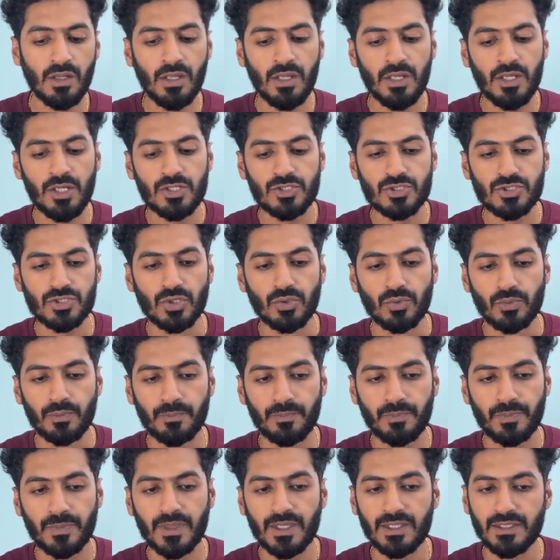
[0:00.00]
so
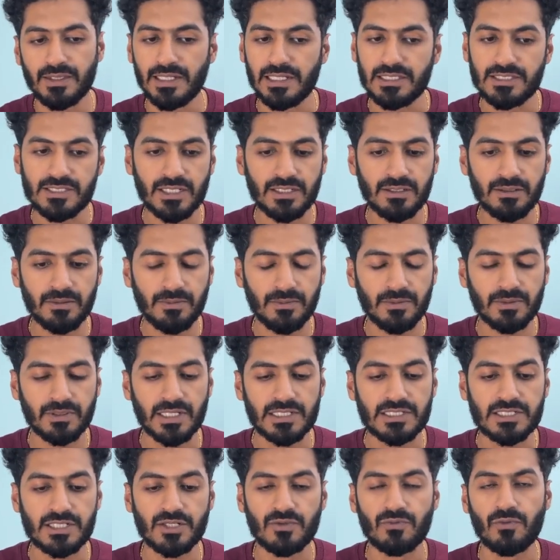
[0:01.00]
that's it
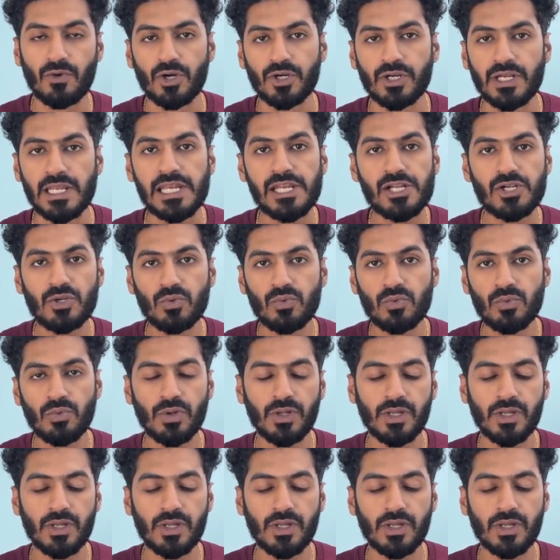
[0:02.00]
for D2.